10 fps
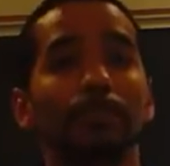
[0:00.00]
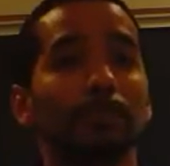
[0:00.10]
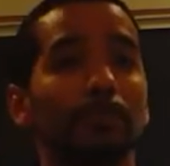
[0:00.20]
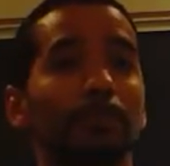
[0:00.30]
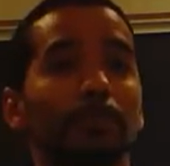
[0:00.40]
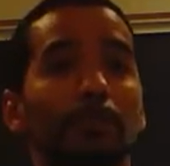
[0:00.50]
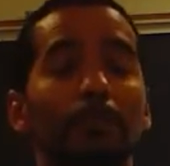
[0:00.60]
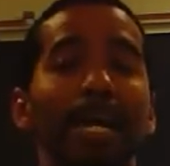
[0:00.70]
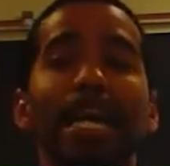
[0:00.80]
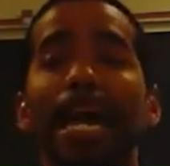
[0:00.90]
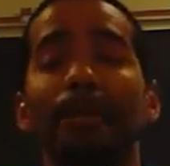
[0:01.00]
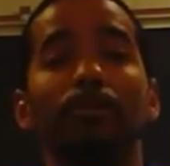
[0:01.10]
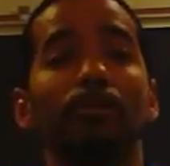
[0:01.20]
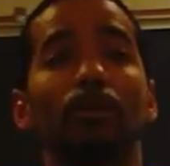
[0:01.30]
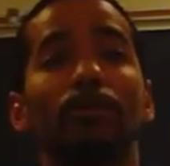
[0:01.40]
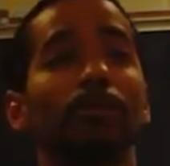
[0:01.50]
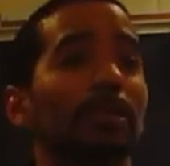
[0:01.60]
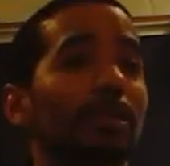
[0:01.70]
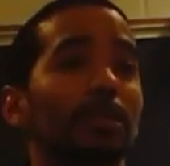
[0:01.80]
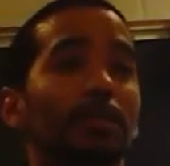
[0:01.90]
of Manhattan, New York
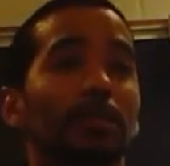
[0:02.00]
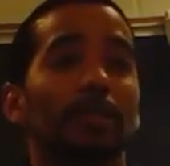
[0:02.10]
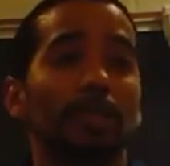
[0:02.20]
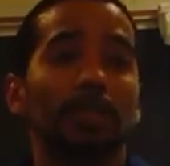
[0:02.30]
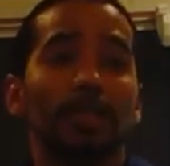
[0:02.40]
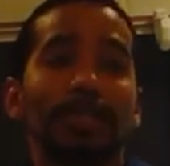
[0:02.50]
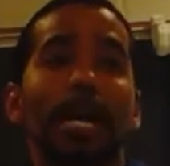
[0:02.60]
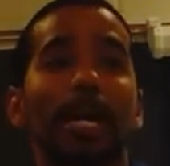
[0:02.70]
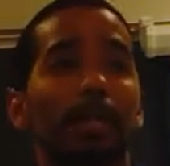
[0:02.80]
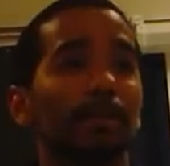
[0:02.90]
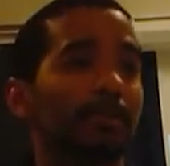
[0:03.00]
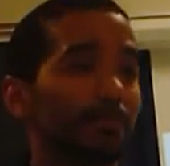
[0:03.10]
City, dying.